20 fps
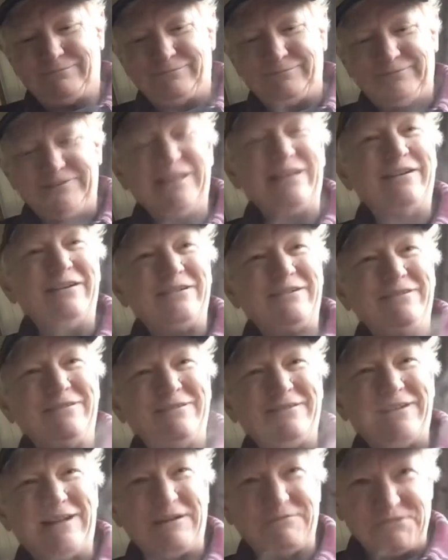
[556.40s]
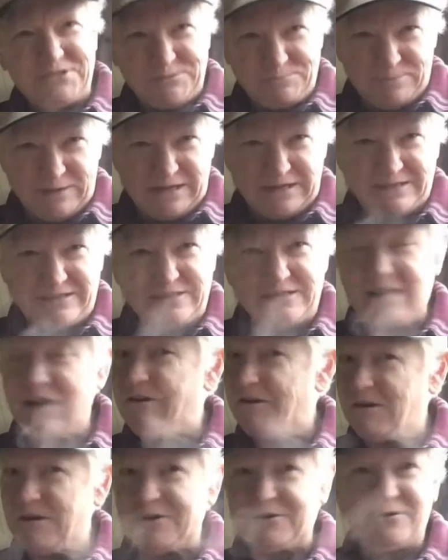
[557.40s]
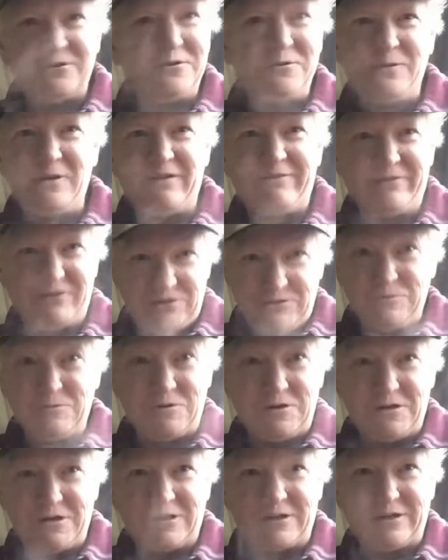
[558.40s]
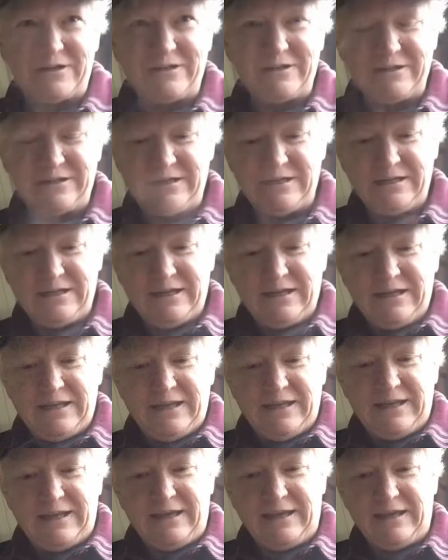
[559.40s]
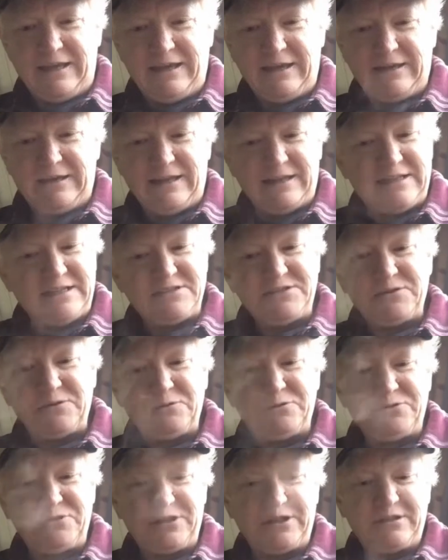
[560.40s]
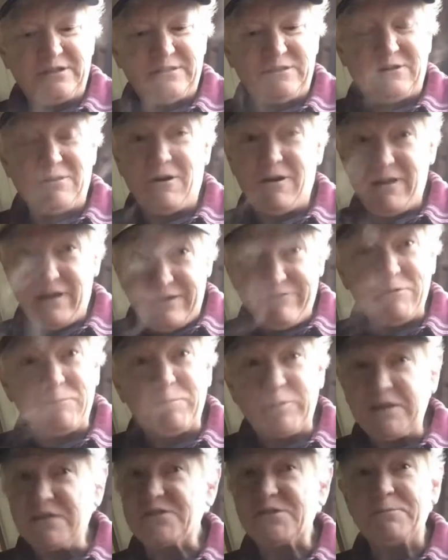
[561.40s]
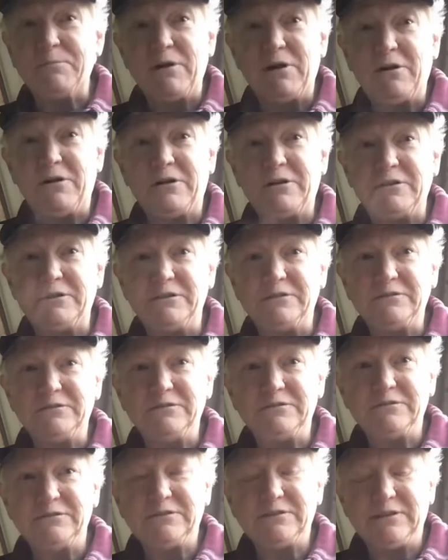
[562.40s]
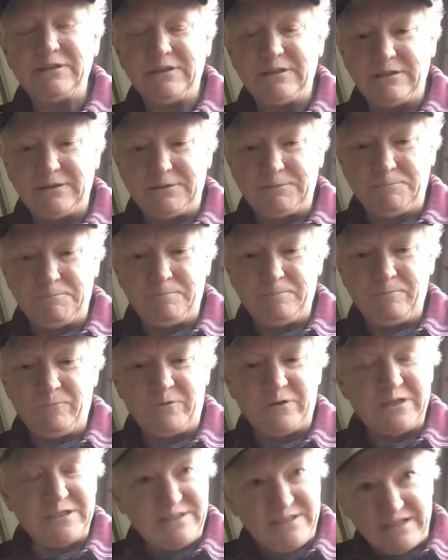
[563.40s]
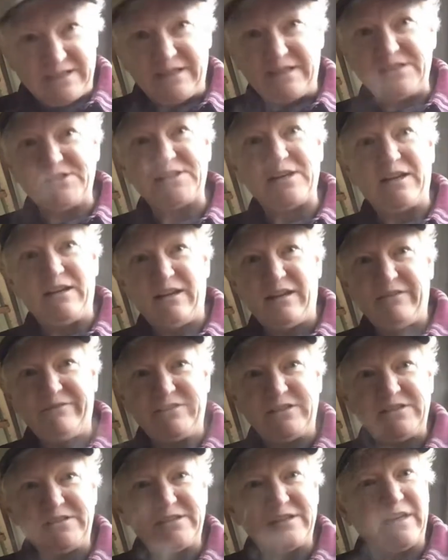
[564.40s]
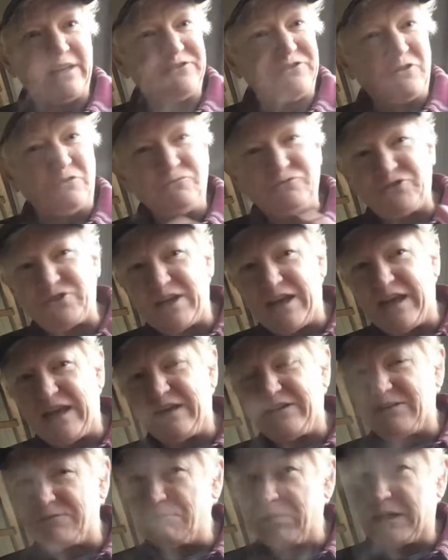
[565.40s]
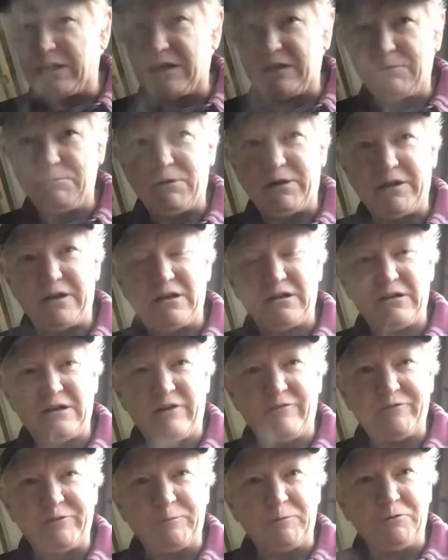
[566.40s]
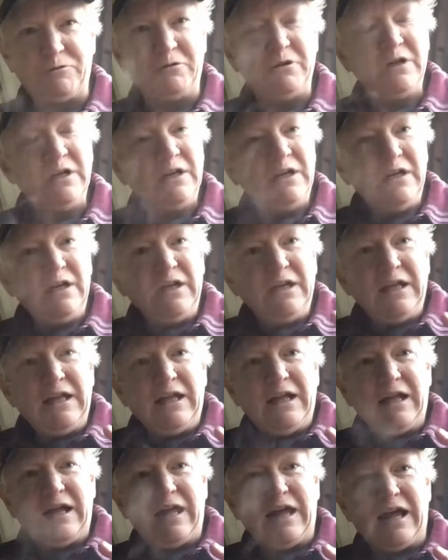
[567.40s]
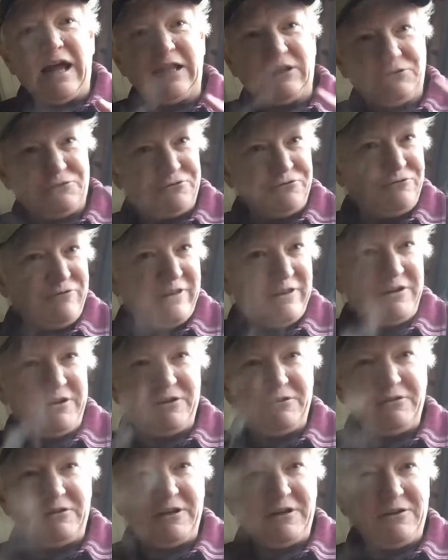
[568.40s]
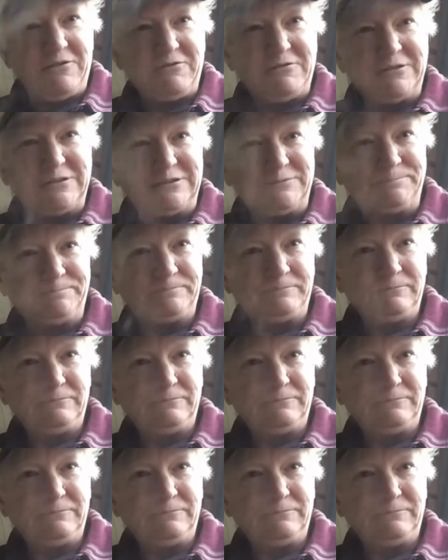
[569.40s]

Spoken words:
No. I respect and I honor whoever you are. And like I told you, y'all have a piece of my heart. When I tell you I love you, I don't say it to make anybody uncomfortable. I learned very early on.